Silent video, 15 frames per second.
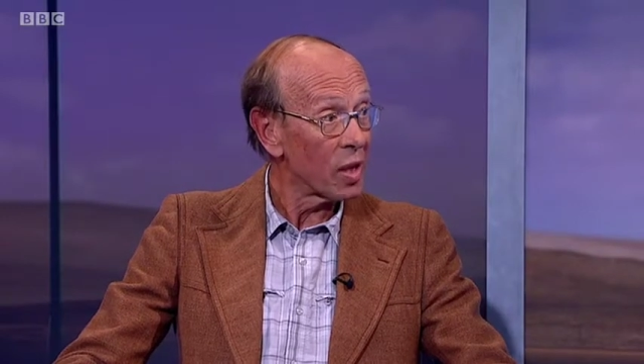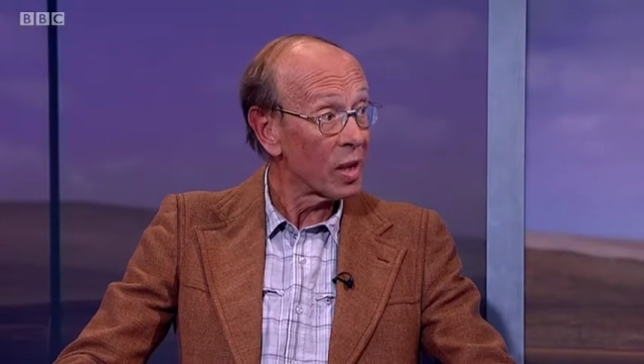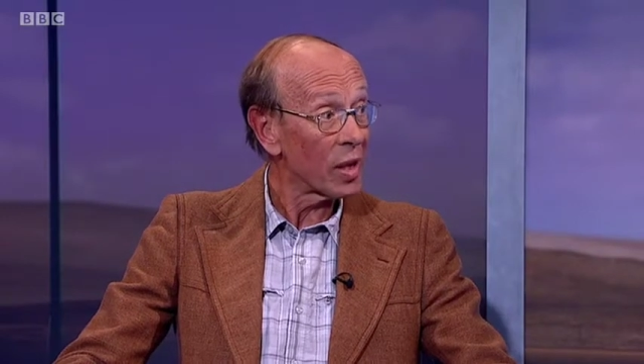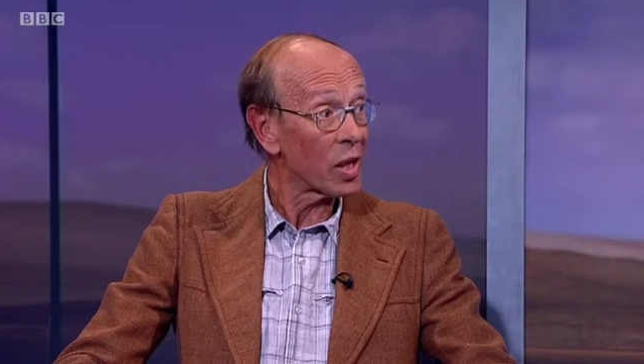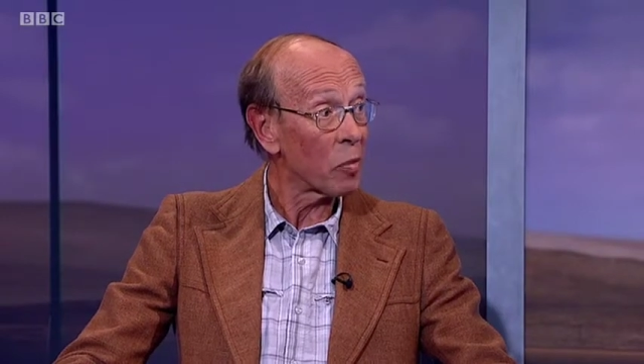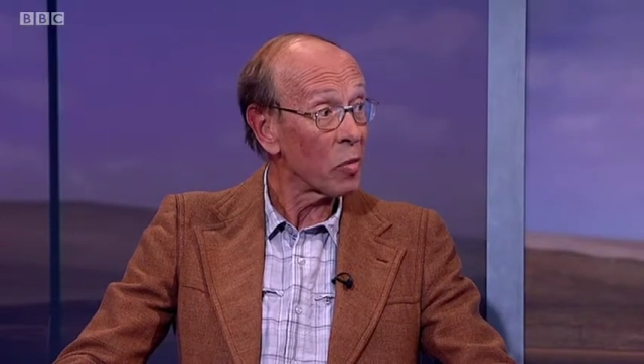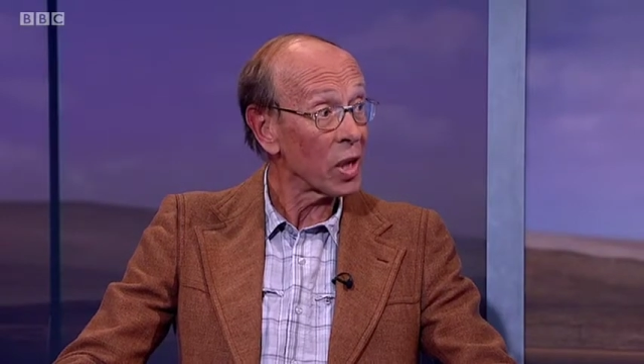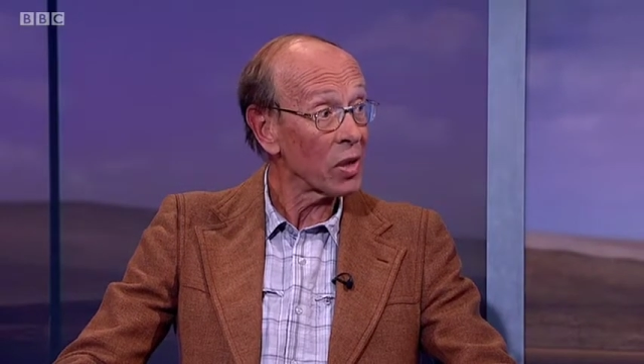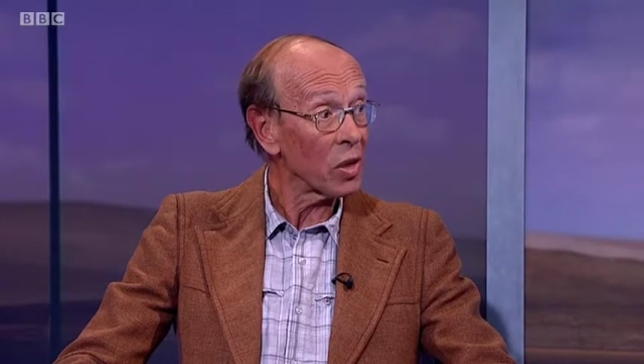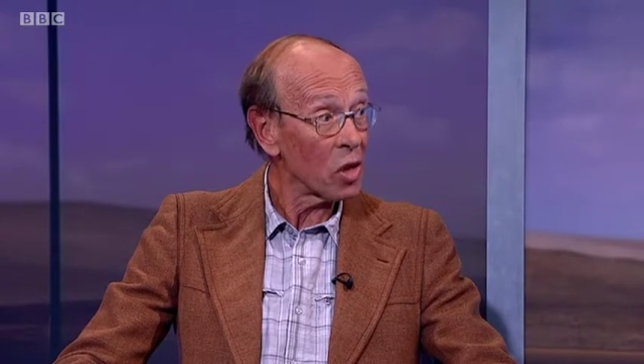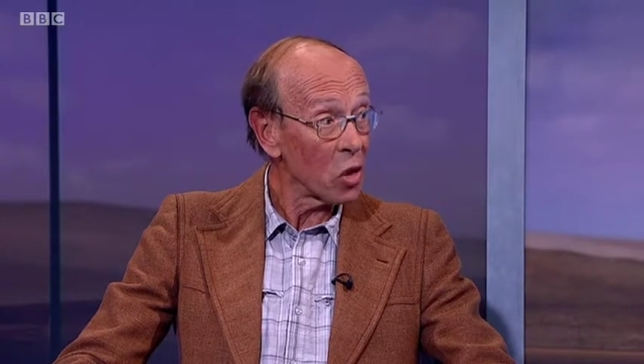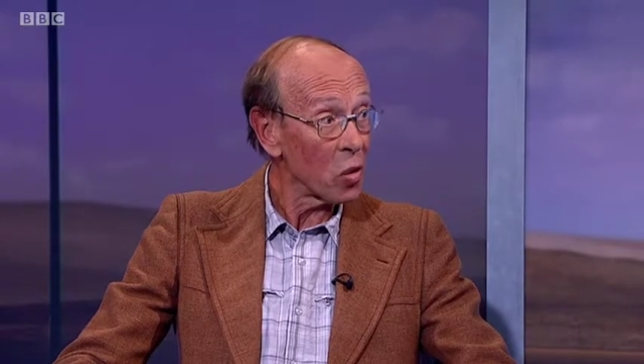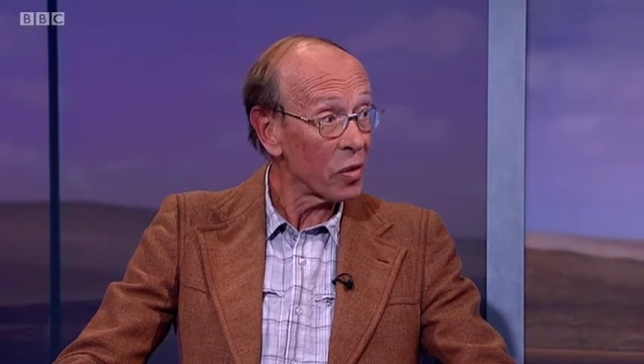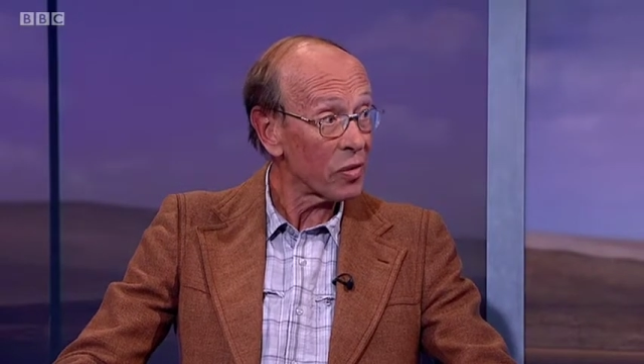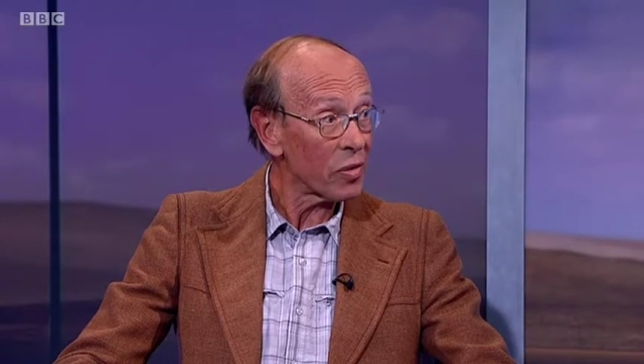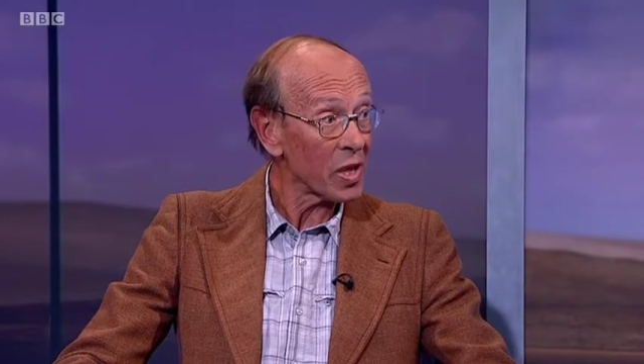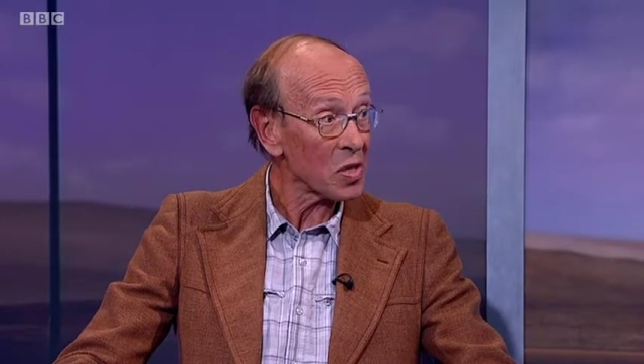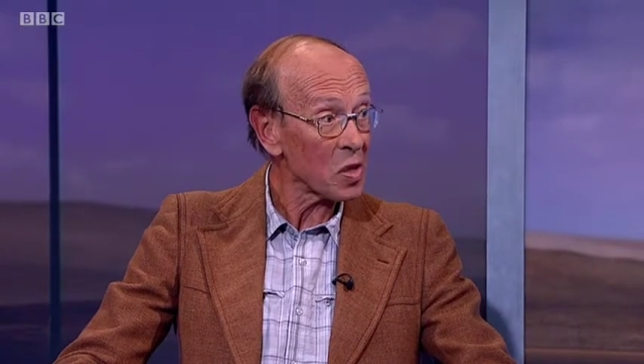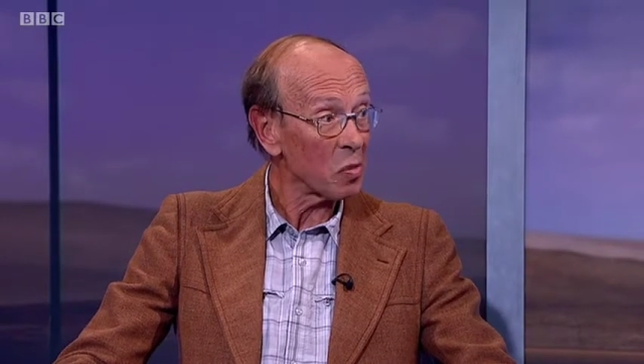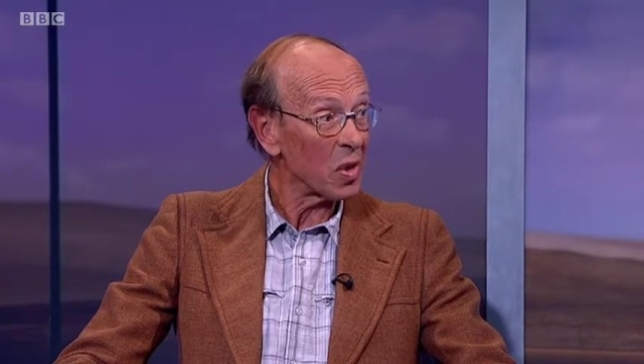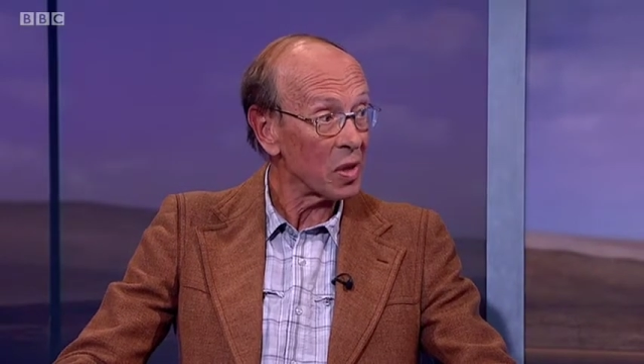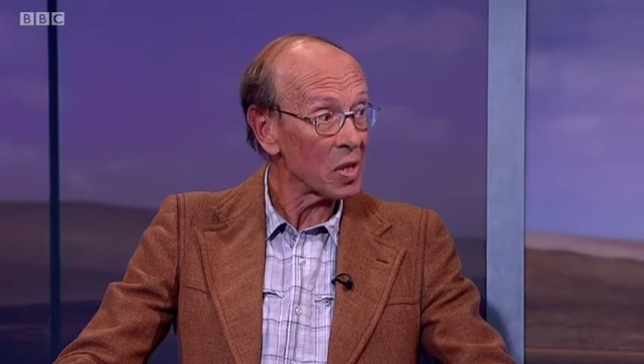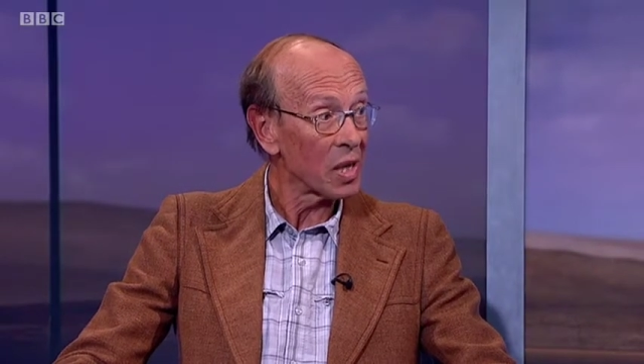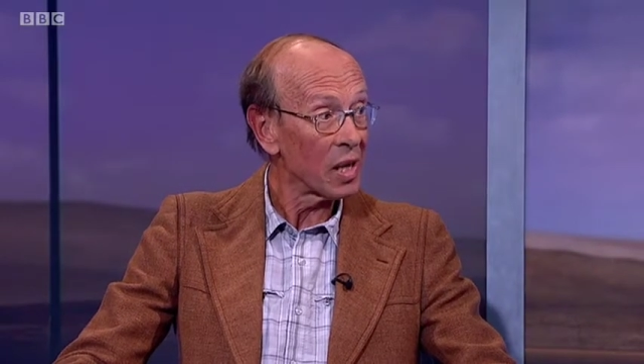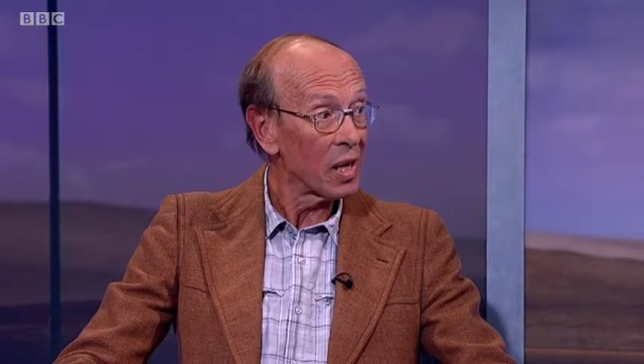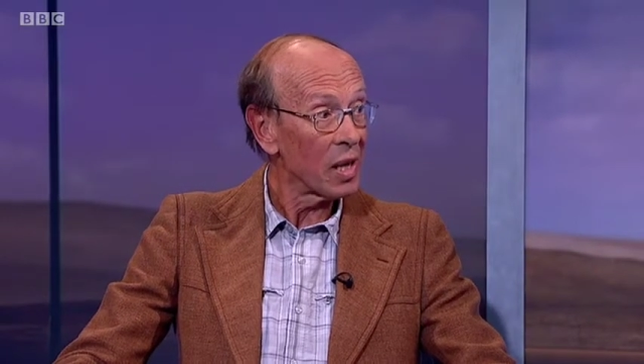it'll bring new investment.